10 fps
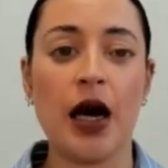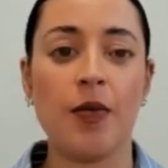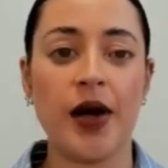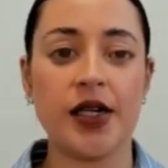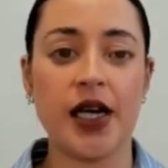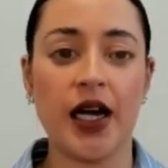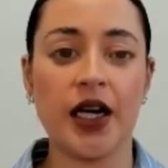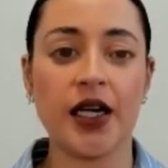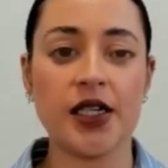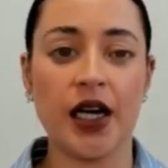
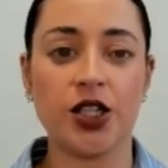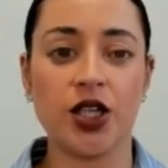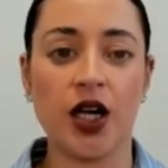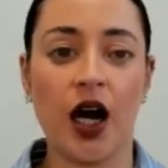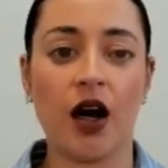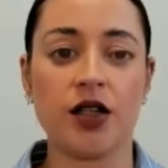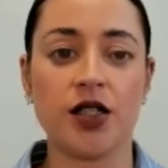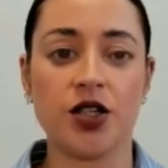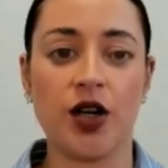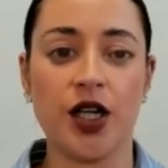maintaining attention and
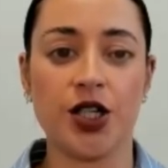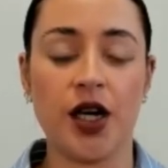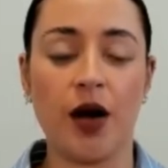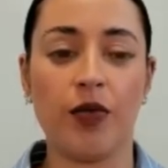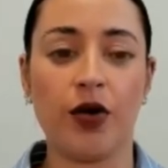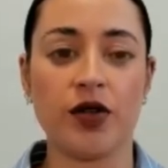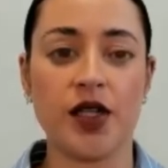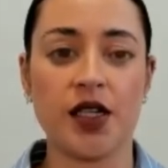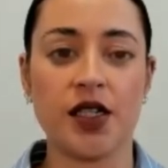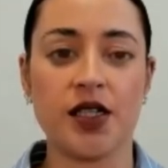concentration, and
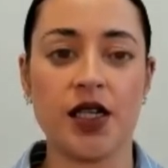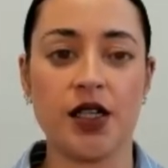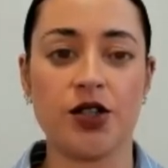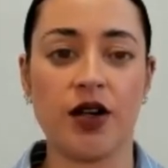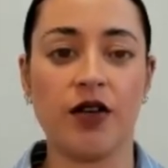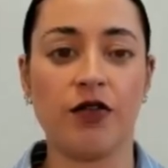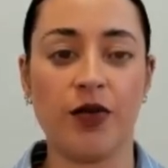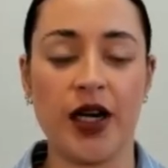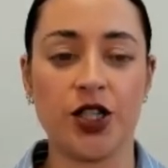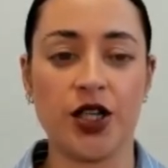processing sensory
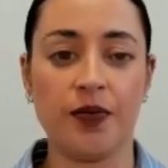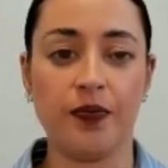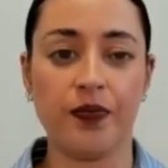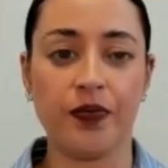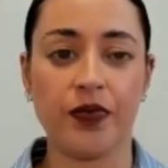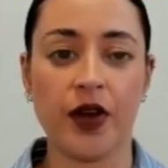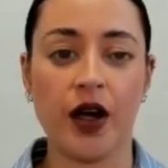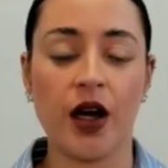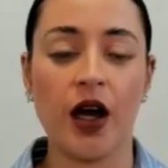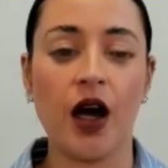information.
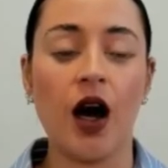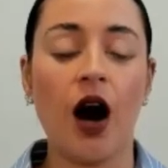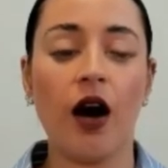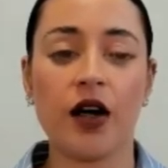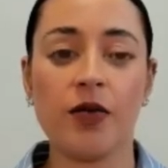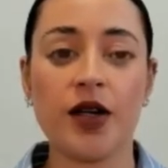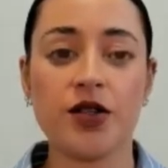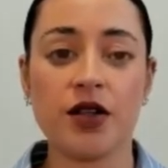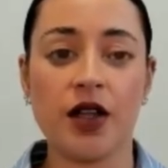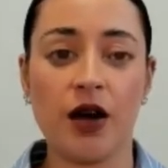
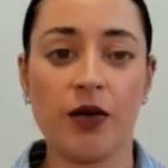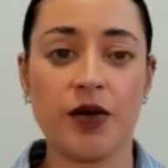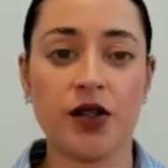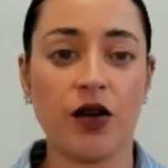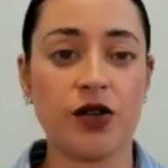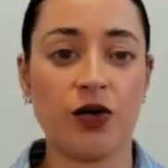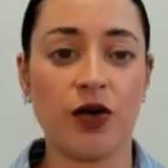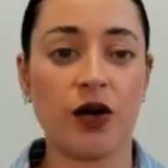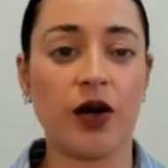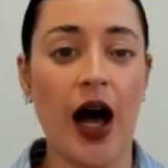Occupational therapists also
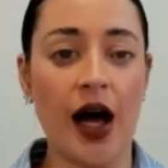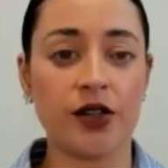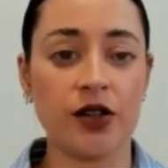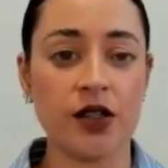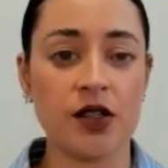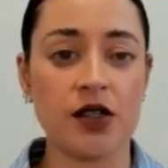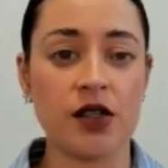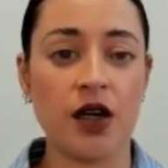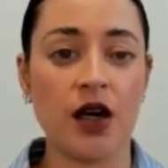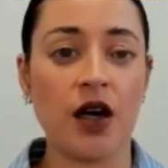work with
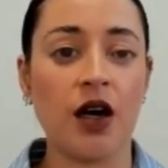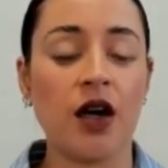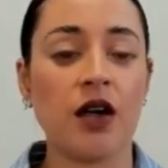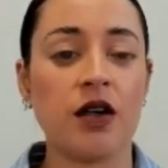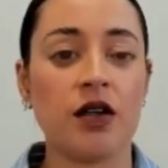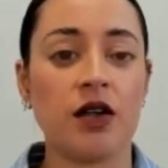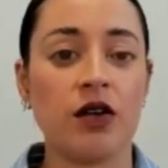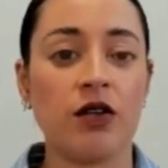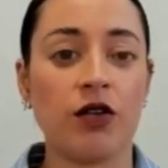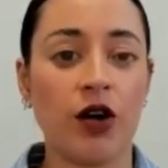adults
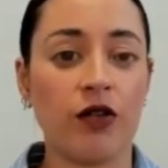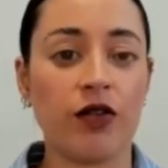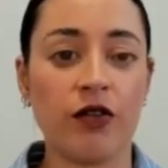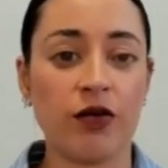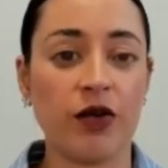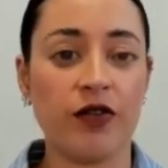recovering from a